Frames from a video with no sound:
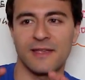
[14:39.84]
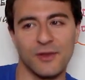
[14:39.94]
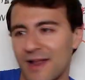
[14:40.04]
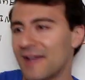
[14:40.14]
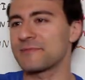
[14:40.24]

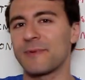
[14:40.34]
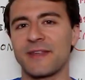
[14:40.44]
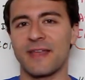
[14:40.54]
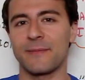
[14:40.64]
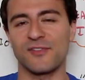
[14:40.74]
you're not
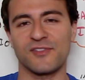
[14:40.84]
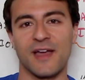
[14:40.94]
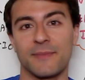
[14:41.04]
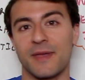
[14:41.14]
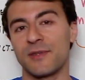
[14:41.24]
spending that much
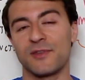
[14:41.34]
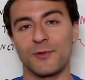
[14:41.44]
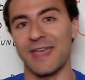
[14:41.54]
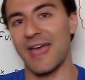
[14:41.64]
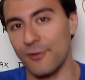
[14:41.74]
time maybe
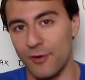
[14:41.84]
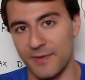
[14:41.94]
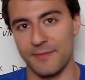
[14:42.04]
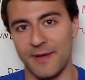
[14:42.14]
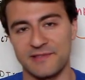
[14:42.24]
doing
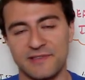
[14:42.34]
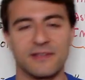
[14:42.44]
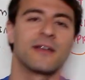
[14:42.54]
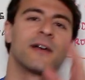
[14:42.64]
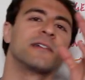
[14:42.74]
anaerobic
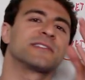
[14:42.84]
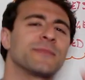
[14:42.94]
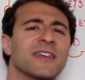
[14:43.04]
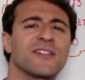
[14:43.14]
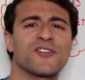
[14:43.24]
capacity. So
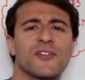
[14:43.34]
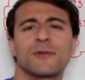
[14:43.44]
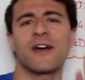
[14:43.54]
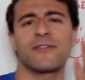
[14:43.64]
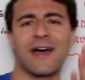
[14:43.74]
making sure
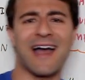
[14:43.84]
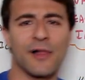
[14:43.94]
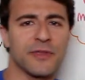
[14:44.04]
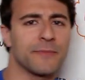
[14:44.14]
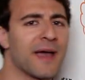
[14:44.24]
you have a
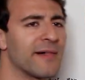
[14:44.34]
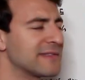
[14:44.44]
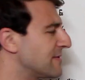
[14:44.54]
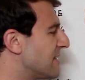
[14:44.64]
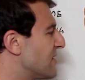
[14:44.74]
healthy
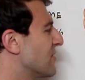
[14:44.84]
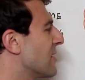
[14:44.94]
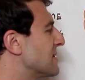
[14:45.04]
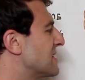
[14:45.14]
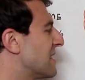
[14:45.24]
balance of each of
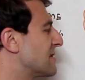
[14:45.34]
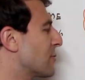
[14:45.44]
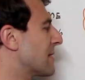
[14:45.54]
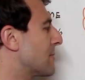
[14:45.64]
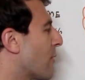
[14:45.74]
those is
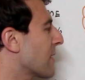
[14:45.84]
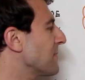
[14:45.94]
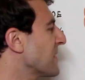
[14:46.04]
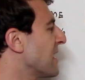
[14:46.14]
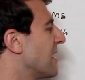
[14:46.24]
really
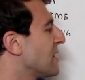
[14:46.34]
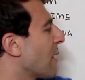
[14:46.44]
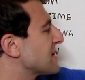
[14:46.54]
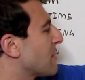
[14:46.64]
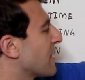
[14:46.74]
important. You also